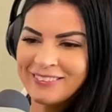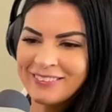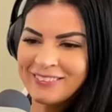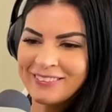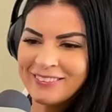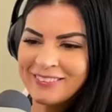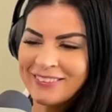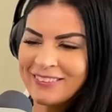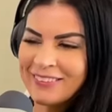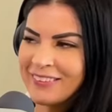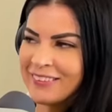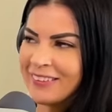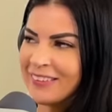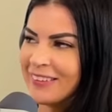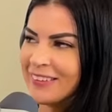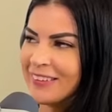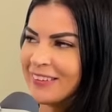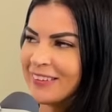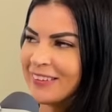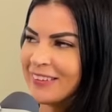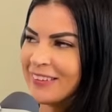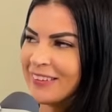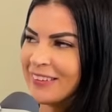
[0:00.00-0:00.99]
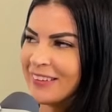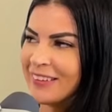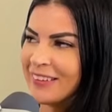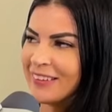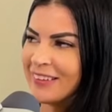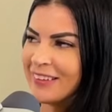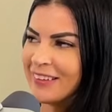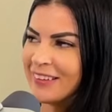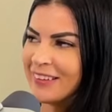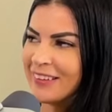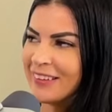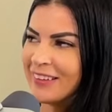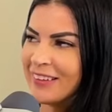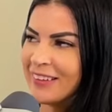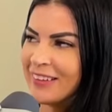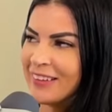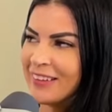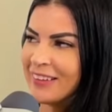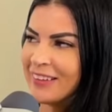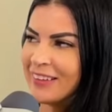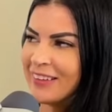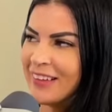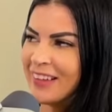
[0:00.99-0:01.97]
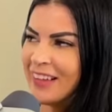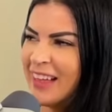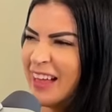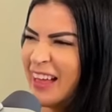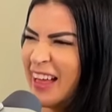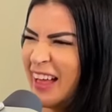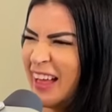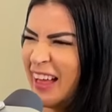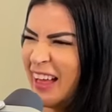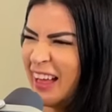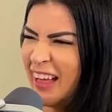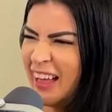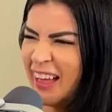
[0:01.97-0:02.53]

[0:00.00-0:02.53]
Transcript: [no speech]